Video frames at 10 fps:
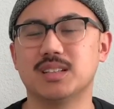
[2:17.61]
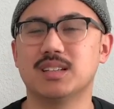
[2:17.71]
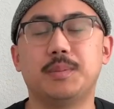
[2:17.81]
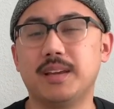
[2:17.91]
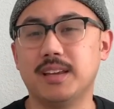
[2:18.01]

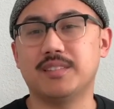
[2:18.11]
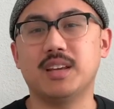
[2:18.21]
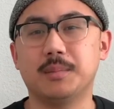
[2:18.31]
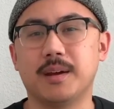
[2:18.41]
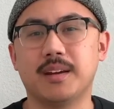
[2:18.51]
Speaking of
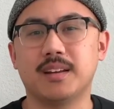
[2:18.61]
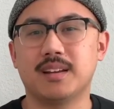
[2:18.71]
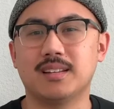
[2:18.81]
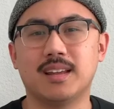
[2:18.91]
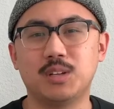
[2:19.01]
eBay,
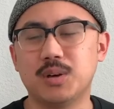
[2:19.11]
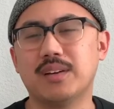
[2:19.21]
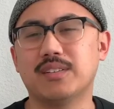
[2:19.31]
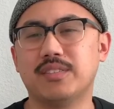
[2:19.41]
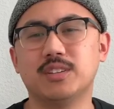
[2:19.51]
they do
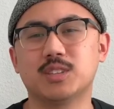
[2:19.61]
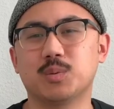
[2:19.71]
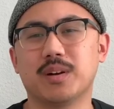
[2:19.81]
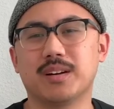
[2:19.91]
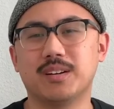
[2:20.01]
have a feature where